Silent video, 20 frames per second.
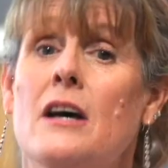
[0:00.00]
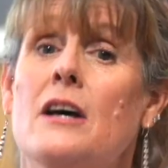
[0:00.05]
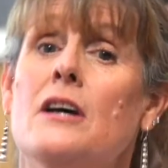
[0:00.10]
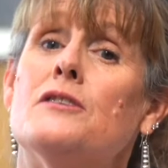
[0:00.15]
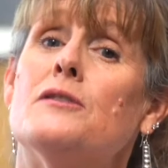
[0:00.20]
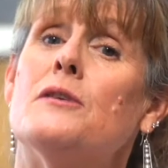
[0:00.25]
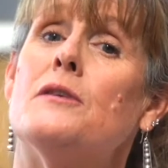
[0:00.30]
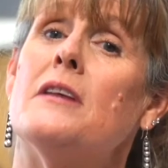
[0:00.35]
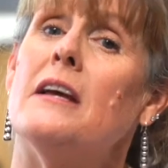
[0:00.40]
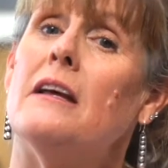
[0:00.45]

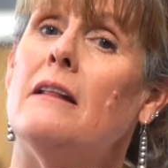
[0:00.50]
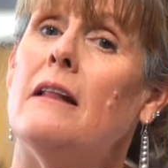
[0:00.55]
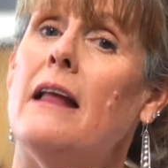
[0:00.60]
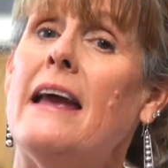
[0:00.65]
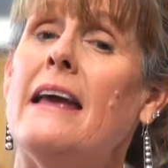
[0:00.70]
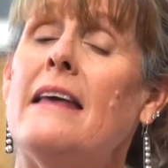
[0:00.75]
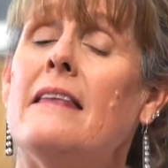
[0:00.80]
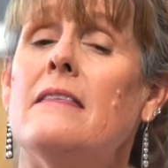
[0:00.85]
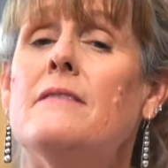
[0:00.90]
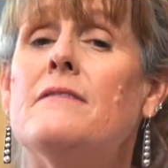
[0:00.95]
So the
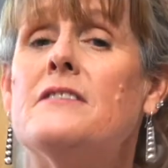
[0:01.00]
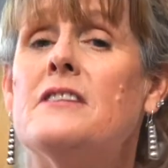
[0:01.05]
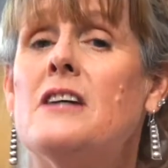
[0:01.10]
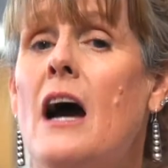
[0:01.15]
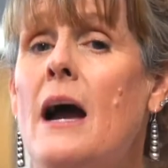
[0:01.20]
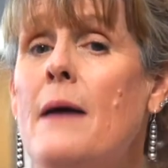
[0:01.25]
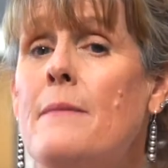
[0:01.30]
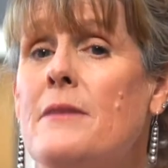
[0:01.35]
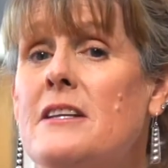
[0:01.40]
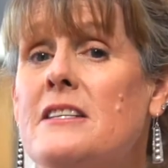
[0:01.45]
length of
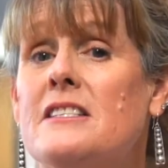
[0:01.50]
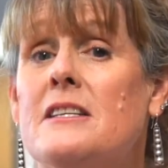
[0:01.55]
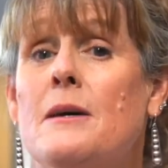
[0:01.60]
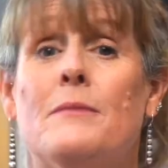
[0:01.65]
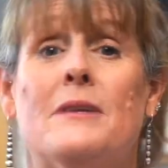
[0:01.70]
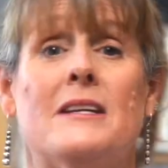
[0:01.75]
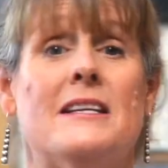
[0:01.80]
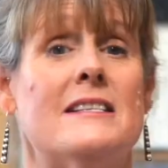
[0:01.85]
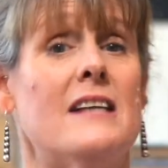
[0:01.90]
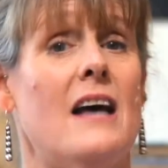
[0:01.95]
time that
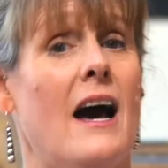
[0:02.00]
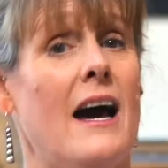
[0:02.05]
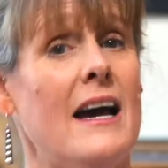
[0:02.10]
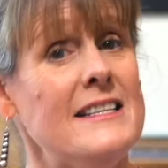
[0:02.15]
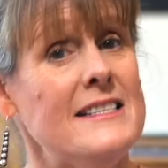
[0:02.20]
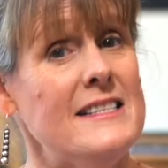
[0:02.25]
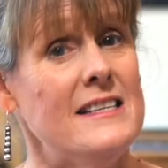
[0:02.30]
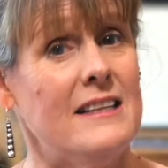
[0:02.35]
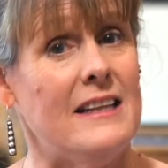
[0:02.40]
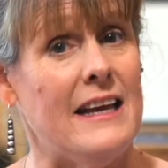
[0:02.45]
someone is
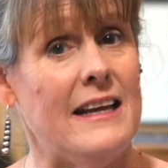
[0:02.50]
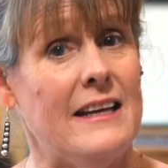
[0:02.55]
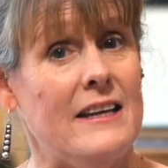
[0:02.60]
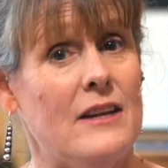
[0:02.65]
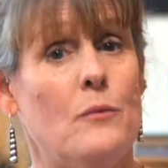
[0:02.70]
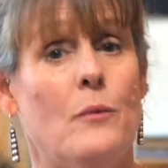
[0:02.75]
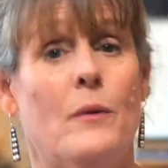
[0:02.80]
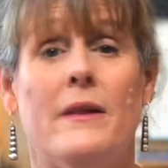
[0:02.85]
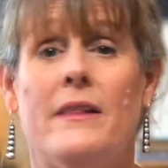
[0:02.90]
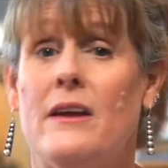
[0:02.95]

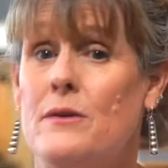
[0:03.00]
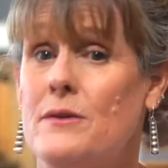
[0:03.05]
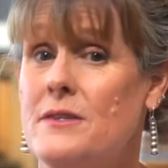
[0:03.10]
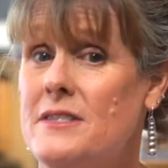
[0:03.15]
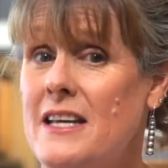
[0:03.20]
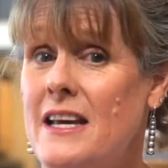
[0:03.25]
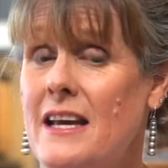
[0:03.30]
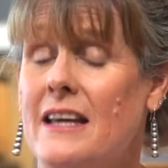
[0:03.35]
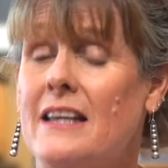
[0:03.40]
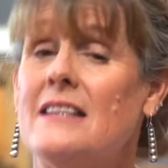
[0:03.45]
isolated when they're
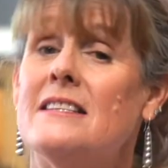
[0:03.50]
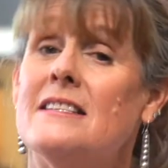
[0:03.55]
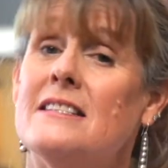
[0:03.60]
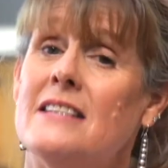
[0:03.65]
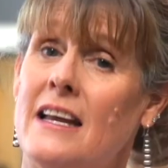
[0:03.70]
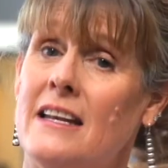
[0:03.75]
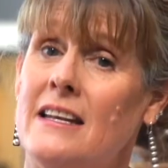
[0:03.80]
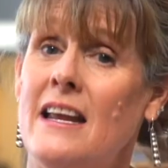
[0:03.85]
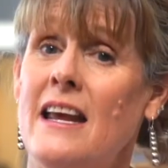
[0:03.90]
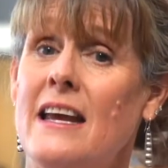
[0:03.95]
sick is
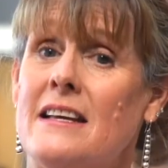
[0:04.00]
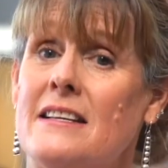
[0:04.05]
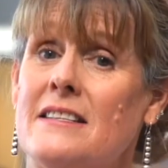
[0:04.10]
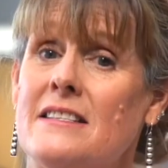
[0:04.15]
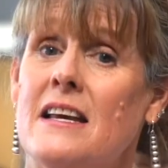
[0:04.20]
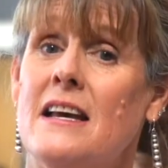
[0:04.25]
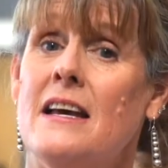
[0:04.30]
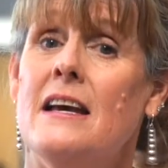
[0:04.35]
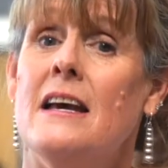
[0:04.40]
10 days.